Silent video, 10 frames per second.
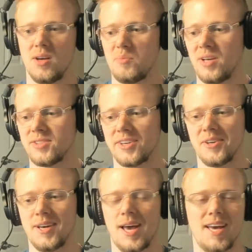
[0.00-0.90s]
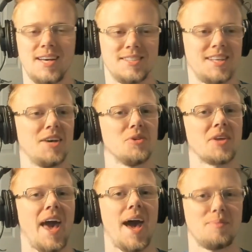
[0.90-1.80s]
basically a skilled
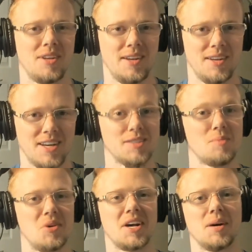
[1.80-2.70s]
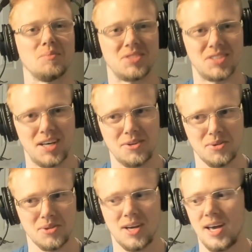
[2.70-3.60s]
captain doesn't become
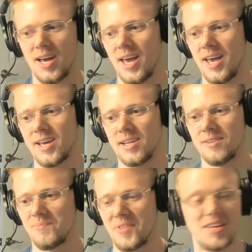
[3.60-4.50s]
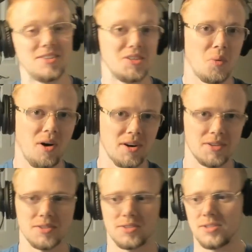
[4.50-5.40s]
skilled in easy
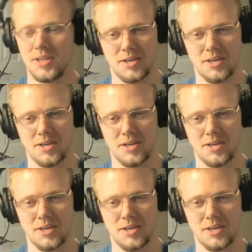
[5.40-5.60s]
waters,